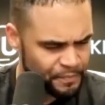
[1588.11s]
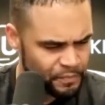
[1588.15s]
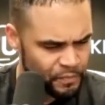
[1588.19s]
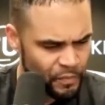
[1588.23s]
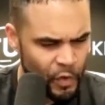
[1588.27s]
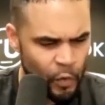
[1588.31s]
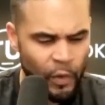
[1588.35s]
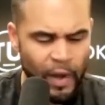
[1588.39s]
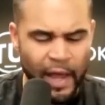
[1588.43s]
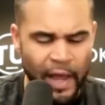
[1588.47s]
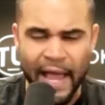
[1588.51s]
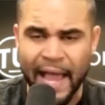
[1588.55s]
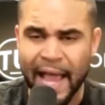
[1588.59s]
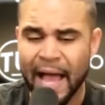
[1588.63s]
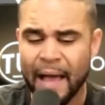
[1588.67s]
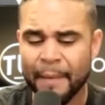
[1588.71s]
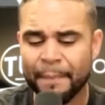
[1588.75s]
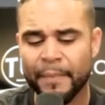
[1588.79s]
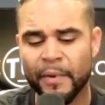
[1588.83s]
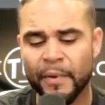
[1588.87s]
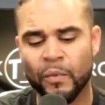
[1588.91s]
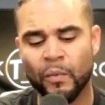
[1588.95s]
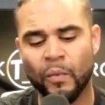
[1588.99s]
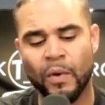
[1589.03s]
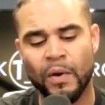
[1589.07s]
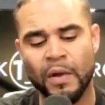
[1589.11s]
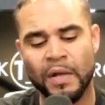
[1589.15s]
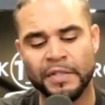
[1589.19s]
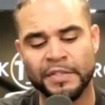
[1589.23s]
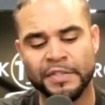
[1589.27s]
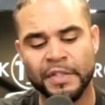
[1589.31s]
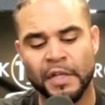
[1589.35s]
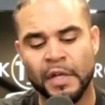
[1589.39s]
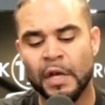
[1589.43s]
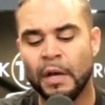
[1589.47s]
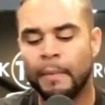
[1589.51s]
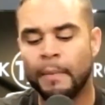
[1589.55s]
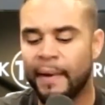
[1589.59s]
What happened was
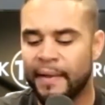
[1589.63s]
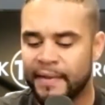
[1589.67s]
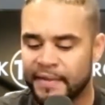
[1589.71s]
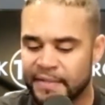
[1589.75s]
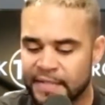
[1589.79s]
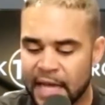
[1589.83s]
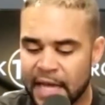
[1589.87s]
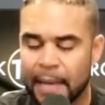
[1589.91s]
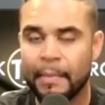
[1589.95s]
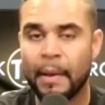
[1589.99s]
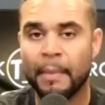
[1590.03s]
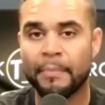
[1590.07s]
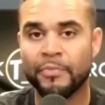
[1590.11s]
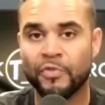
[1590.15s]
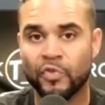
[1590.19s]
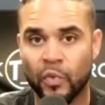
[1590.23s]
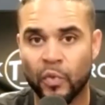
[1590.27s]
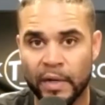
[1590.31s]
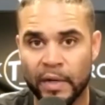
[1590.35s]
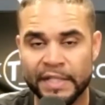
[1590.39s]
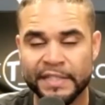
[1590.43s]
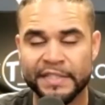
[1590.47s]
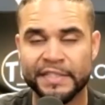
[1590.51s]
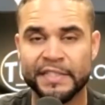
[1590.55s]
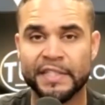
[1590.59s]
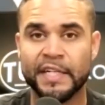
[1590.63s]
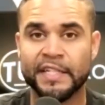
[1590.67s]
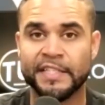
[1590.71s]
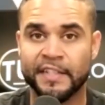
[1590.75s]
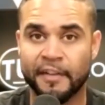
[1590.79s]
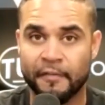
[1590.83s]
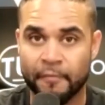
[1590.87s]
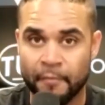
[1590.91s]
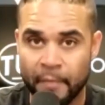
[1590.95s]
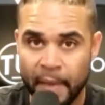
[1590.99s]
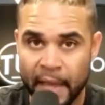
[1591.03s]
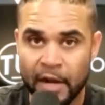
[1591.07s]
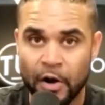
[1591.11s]
by the time I'm 26, I've
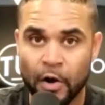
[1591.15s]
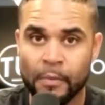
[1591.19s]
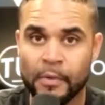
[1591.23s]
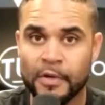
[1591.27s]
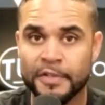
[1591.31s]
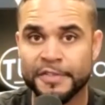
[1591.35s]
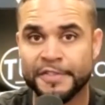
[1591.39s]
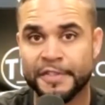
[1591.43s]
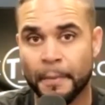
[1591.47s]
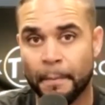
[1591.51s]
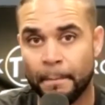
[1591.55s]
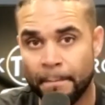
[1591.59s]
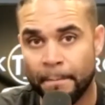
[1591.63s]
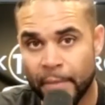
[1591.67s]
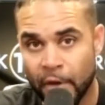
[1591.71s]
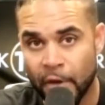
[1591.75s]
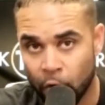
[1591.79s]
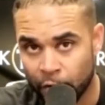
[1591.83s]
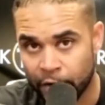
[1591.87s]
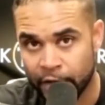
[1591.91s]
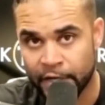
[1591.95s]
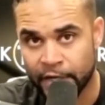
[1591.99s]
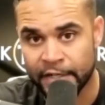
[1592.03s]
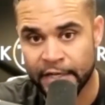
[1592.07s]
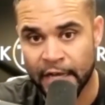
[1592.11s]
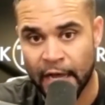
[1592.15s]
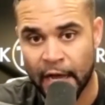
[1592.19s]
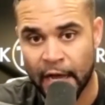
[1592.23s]
made almost $1 million